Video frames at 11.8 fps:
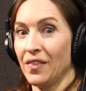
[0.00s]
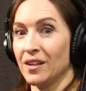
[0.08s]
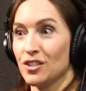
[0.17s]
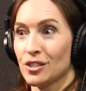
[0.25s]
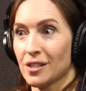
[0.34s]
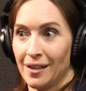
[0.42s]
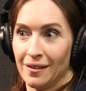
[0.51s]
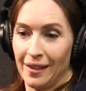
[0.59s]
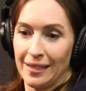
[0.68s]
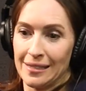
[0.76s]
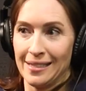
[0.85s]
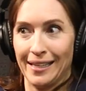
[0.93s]
then just kind of
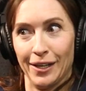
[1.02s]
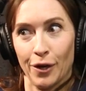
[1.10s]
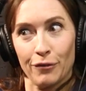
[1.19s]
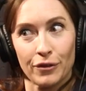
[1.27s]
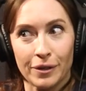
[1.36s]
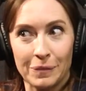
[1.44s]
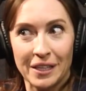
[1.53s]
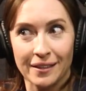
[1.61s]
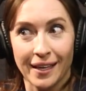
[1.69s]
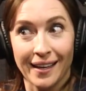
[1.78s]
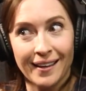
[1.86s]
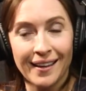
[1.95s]
like sneaking over and being
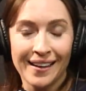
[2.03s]
like,